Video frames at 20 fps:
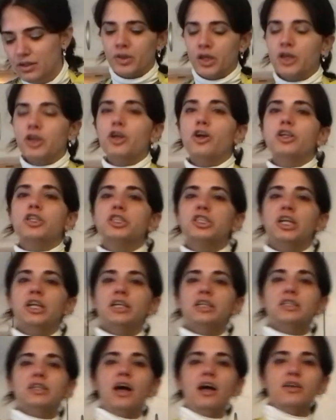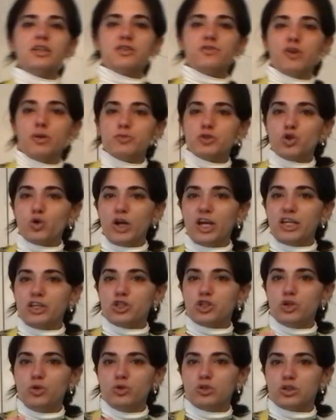Your shitty cells from
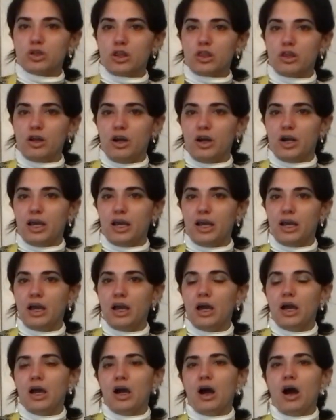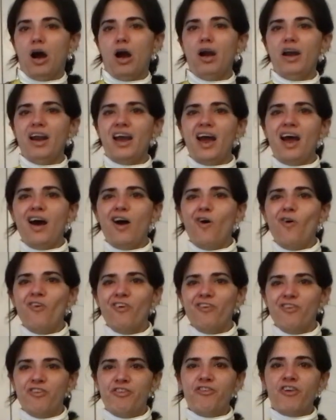22 to 30 are now
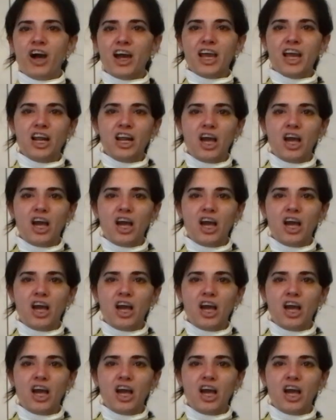fucking